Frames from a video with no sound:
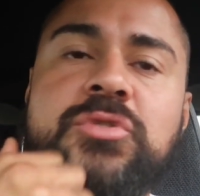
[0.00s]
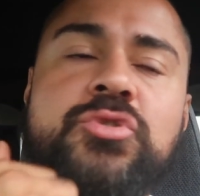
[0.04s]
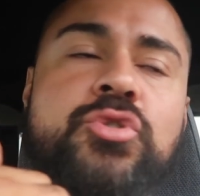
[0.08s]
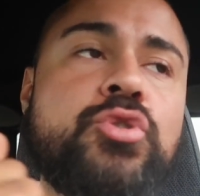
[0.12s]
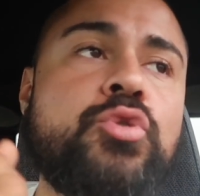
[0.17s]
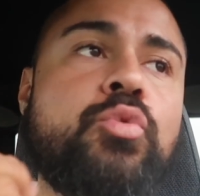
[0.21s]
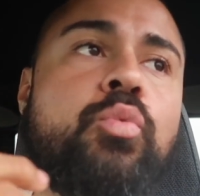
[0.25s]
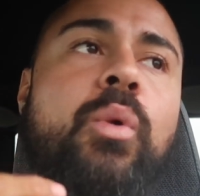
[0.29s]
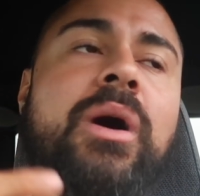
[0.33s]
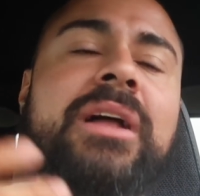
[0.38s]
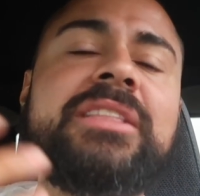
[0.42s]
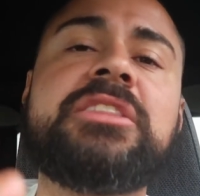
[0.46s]
So
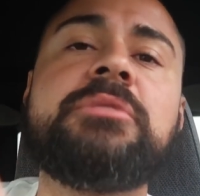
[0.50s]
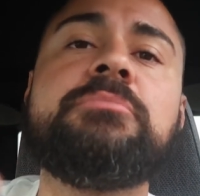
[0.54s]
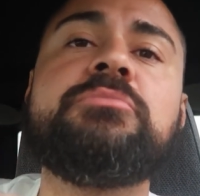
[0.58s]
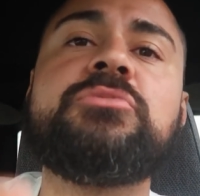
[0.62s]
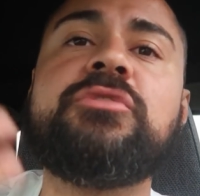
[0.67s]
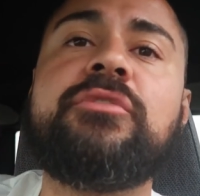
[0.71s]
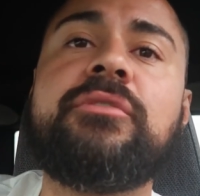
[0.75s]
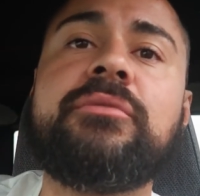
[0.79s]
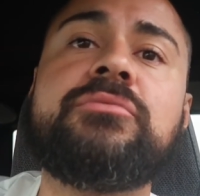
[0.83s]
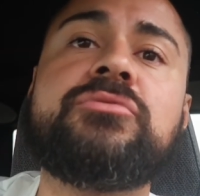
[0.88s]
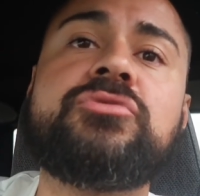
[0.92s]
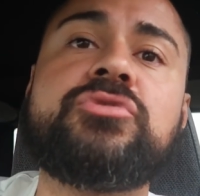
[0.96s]
you want them
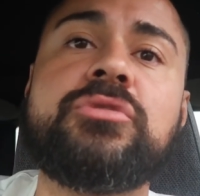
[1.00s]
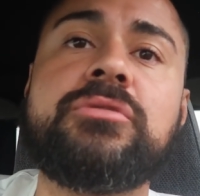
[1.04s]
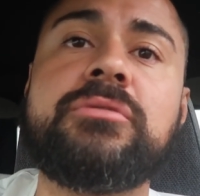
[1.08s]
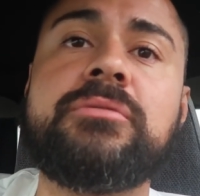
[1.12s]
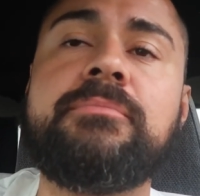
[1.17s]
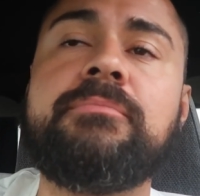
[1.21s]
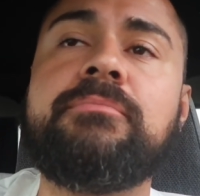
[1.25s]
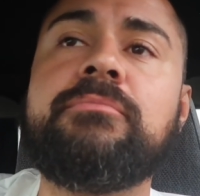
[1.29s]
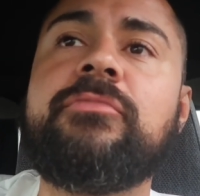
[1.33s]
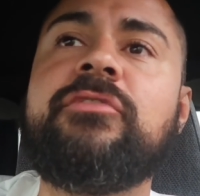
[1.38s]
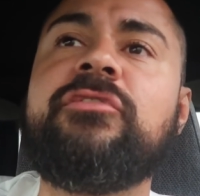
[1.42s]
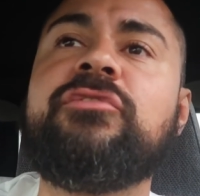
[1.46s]

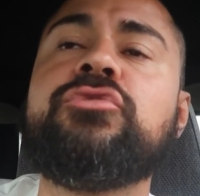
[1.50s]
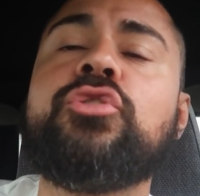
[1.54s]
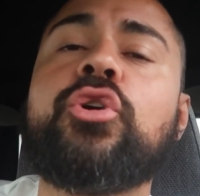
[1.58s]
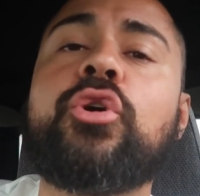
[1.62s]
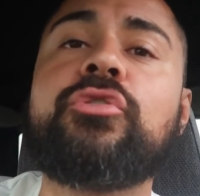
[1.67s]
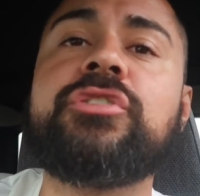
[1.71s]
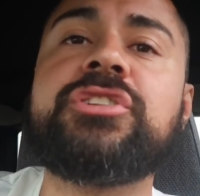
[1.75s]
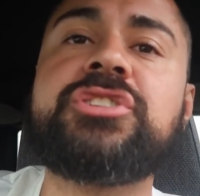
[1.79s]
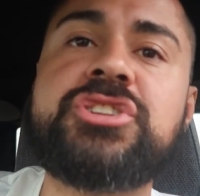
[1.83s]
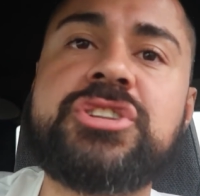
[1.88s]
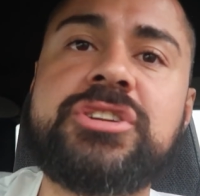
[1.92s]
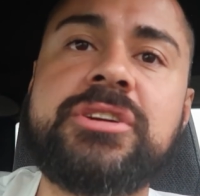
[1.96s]
to
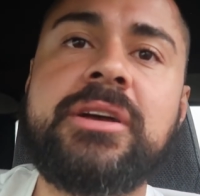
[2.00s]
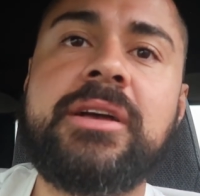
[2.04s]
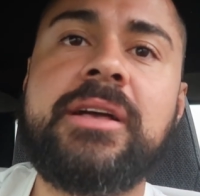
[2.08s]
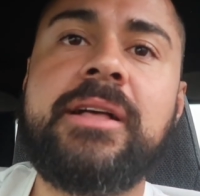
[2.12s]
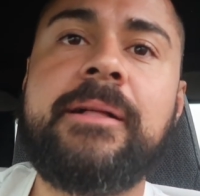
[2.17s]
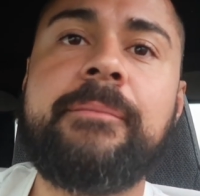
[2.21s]
flourish.